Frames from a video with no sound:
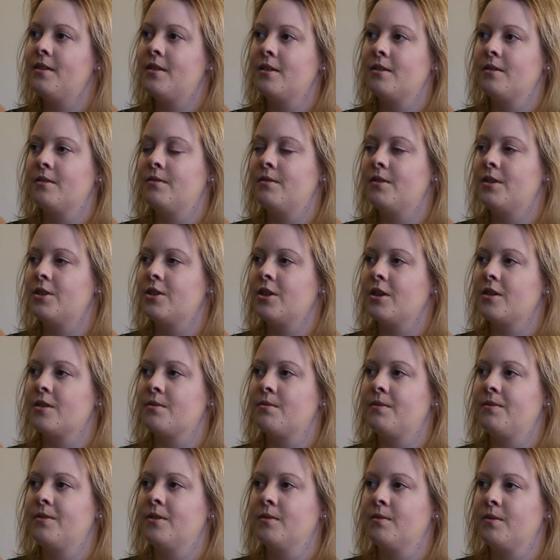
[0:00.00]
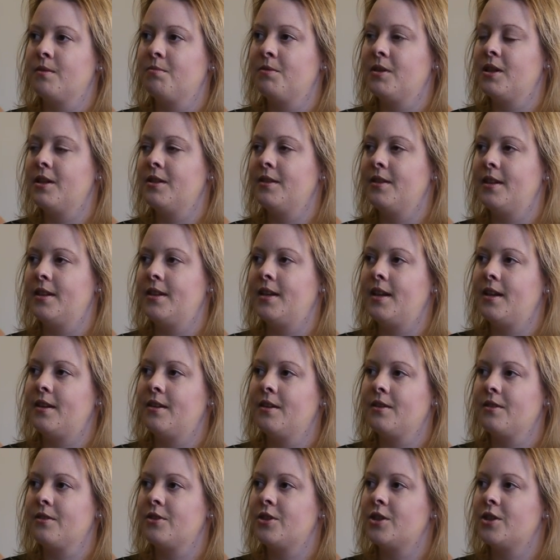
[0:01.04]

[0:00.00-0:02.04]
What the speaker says: The jars would fill with blood and they'd get another